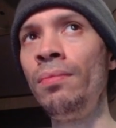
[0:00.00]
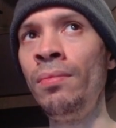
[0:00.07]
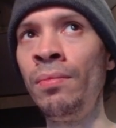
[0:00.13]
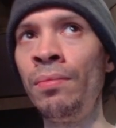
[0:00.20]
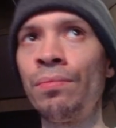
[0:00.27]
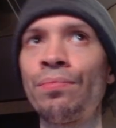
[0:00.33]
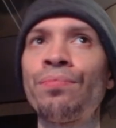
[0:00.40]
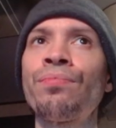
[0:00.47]

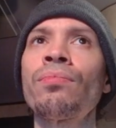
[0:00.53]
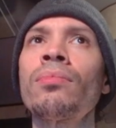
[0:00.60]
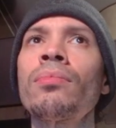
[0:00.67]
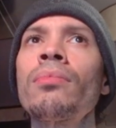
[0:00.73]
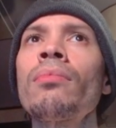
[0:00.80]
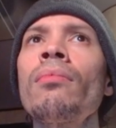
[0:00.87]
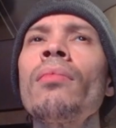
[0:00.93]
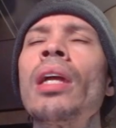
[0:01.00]
and
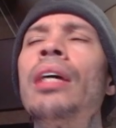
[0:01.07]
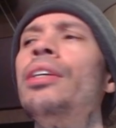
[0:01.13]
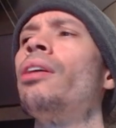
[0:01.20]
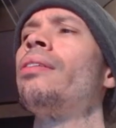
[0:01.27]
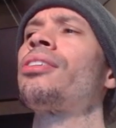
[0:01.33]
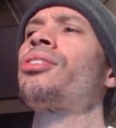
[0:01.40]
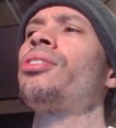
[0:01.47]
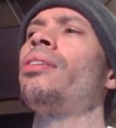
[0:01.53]
you don't
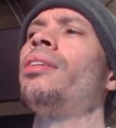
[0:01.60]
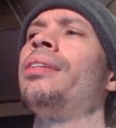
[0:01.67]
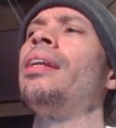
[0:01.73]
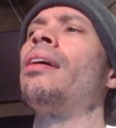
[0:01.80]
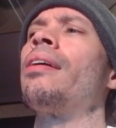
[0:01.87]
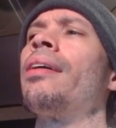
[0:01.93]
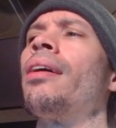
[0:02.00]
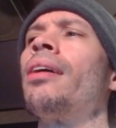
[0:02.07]
necessarily need
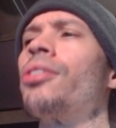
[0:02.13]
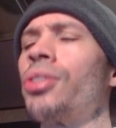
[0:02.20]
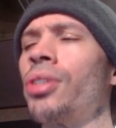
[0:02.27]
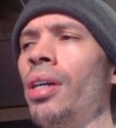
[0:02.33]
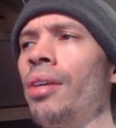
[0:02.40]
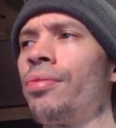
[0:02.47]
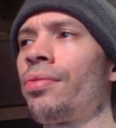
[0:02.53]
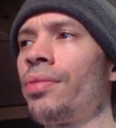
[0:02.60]
all that other
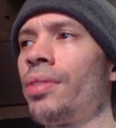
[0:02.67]
stuff.